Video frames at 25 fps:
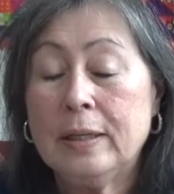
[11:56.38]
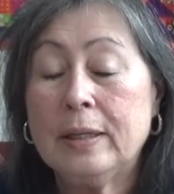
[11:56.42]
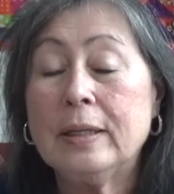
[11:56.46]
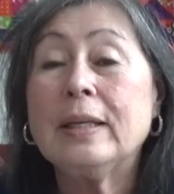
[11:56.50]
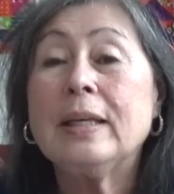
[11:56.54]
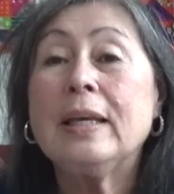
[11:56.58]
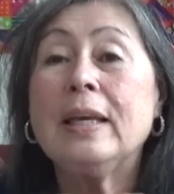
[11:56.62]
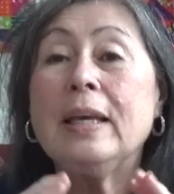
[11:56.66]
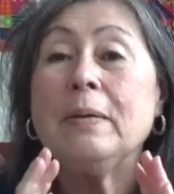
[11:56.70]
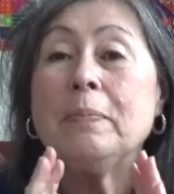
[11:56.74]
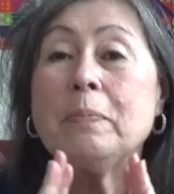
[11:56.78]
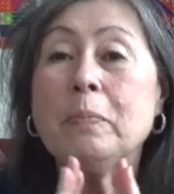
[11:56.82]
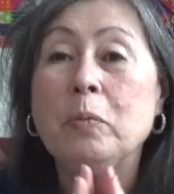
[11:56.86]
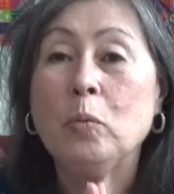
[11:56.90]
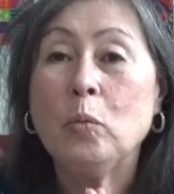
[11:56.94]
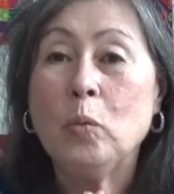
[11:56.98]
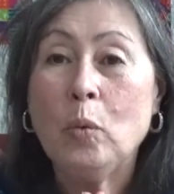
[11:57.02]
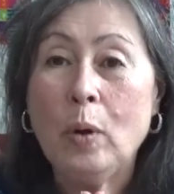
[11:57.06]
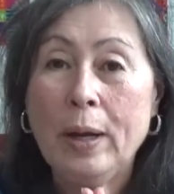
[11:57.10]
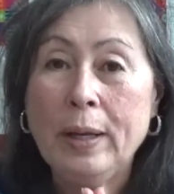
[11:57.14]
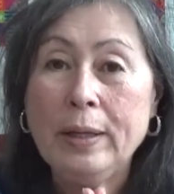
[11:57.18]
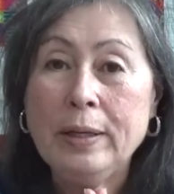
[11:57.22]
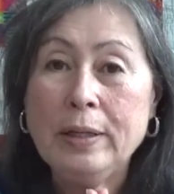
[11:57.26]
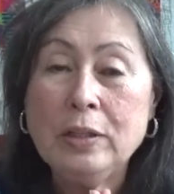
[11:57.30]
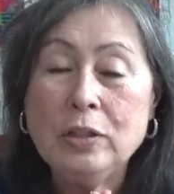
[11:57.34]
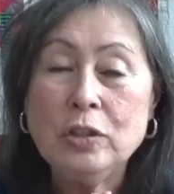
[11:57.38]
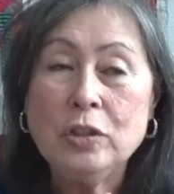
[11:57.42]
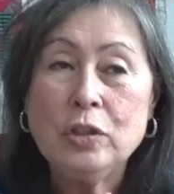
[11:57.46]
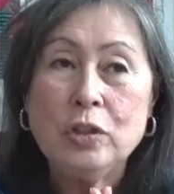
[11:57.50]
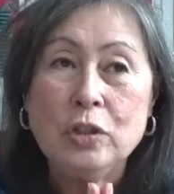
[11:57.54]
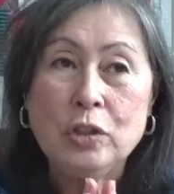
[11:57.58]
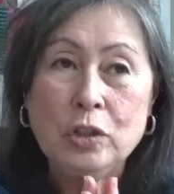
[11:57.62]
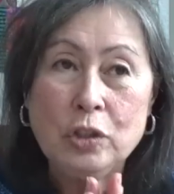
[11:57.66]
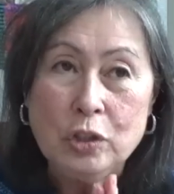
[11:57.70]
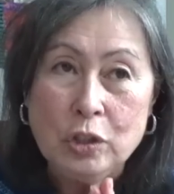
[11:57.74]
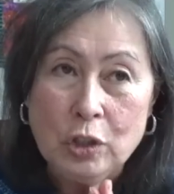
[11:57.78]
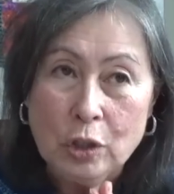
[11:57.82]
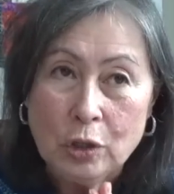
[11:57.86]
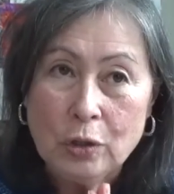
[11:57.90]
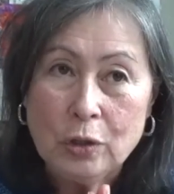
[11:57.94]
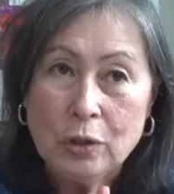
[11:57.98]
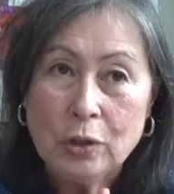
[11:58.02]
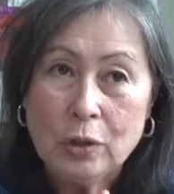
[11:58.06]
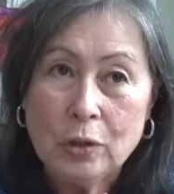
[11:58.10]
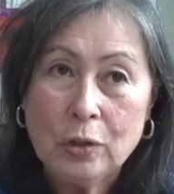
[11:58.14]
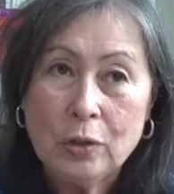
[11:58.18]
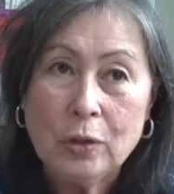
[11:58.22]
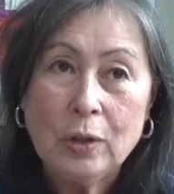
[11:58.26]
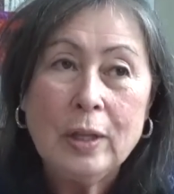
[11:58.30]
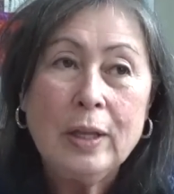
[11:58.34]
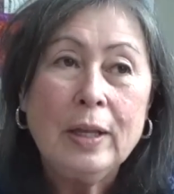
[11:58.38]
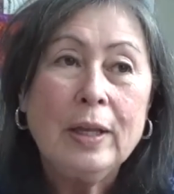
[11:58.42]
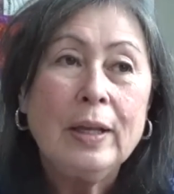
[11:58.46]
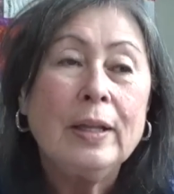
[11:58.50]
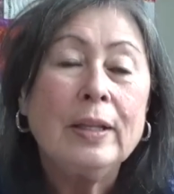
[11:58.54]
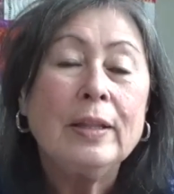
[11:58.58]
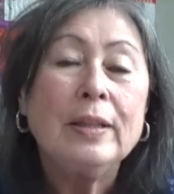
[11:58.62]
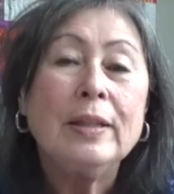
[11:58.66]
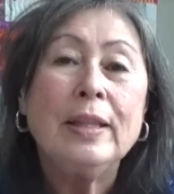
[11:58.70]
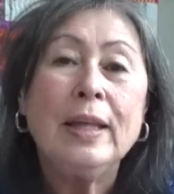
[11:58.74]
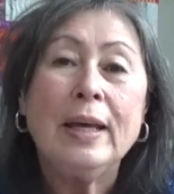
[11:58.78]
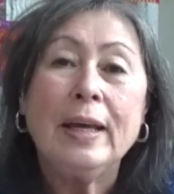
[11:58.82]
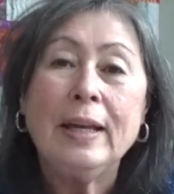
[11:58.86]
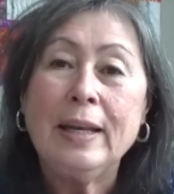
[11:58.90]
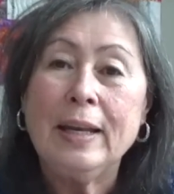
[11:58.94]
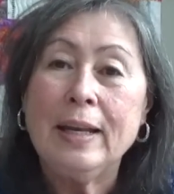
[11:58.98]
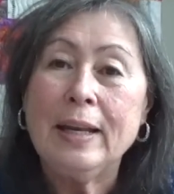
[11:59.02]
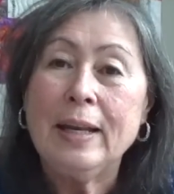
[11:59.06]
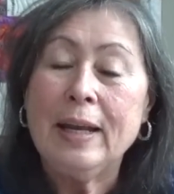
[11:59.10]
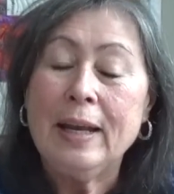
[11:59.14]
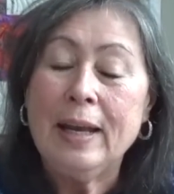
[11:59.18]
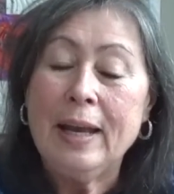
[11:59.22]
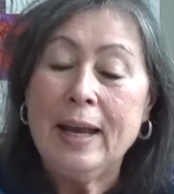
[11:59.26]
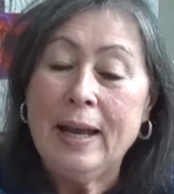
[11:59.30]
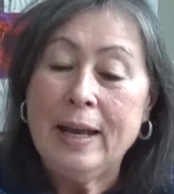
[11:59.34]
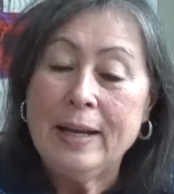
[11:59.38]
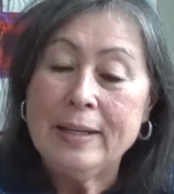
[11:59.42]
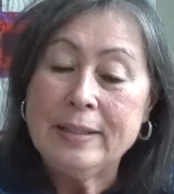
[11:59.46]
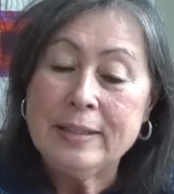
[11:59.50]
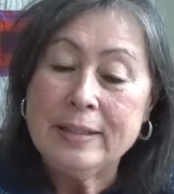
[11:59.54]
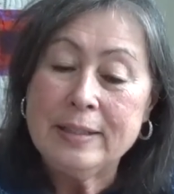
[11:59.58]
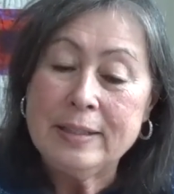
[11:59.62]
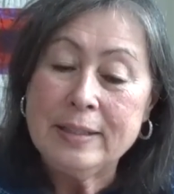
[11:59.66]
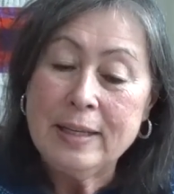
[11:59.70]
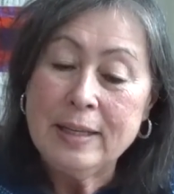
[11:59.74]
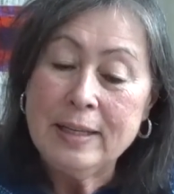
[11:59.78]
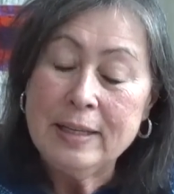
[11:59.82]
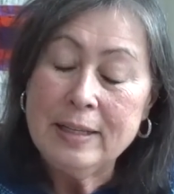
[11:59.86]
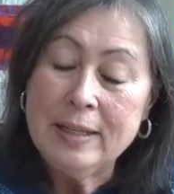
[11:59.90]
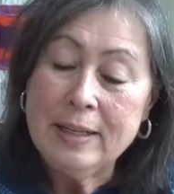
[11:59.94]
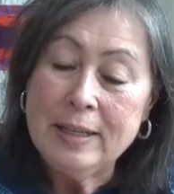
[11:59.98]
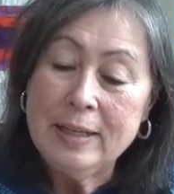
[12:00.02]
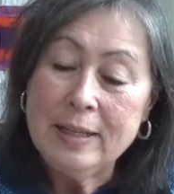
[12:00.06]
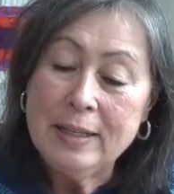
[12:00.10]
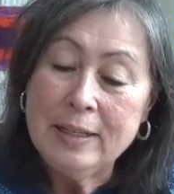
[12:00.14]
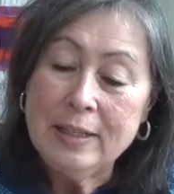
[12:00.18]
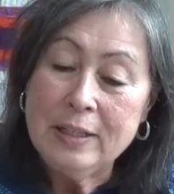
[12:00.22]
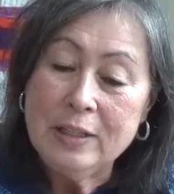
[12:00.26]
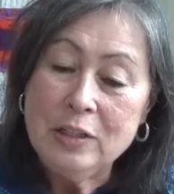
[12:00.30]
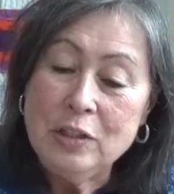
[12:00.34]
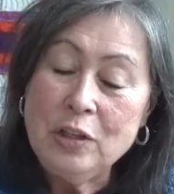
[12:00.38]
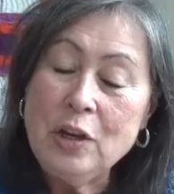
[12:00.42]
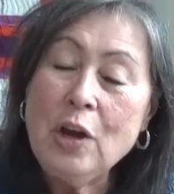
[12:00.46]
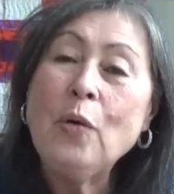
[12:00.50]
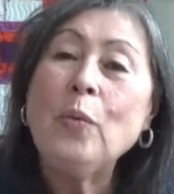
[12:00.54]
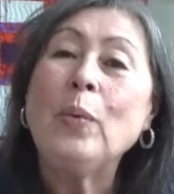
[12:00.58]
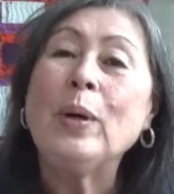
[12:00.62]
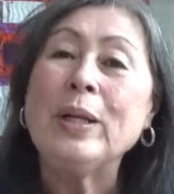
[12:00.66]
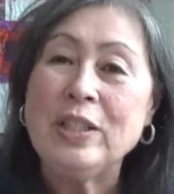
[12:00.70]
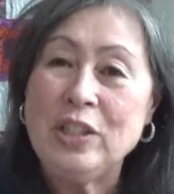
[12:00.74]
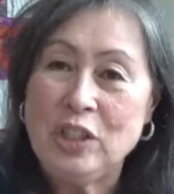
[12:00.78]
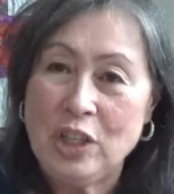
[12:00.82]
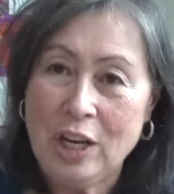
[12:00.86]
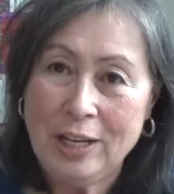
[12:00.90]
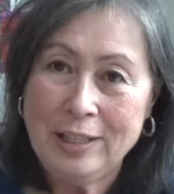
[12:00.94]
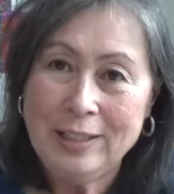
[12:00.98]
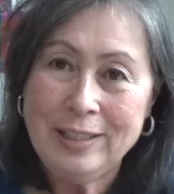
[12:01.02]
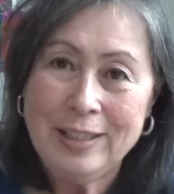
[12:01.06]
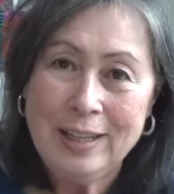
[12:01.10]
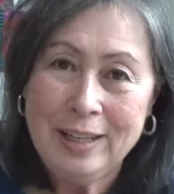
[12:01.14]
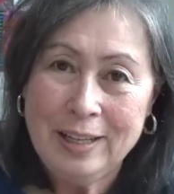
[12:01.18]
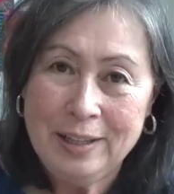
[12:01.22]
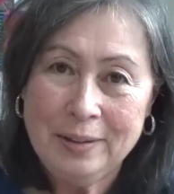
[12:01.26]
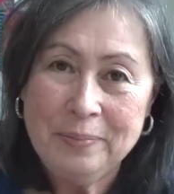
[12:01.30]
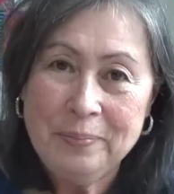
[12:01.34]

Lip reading: keep one journal that has no agenda.